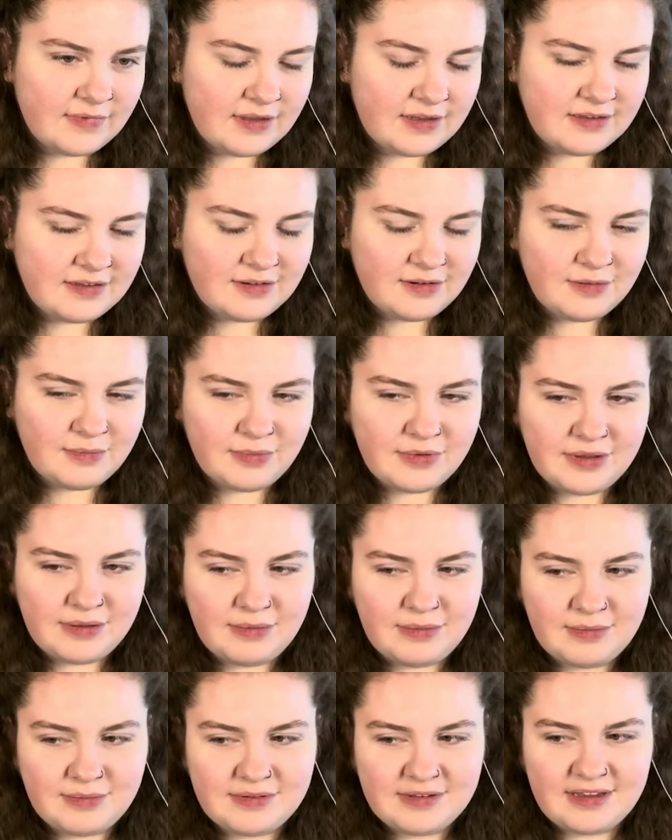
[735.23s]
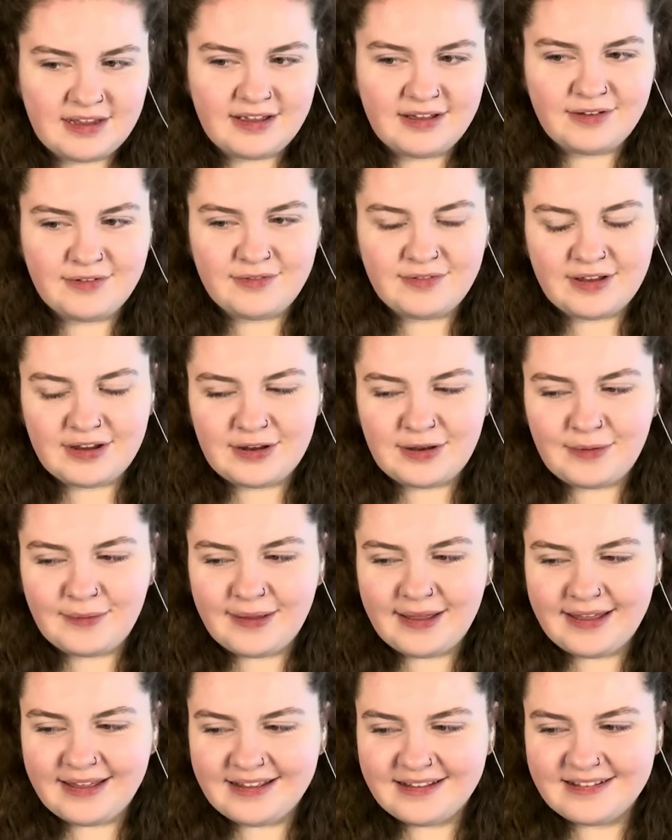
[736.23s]
He's gonna blame himself, I knew
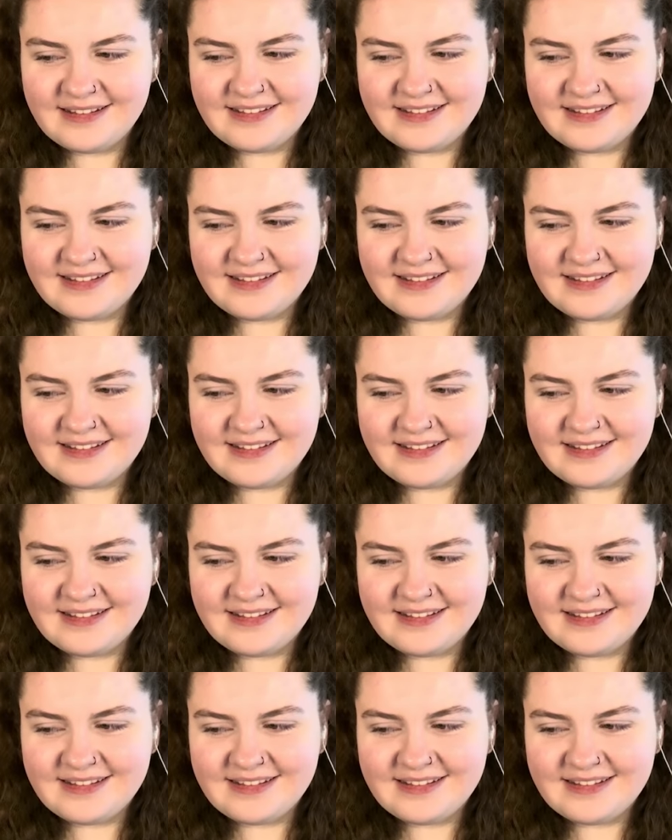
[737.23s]
it.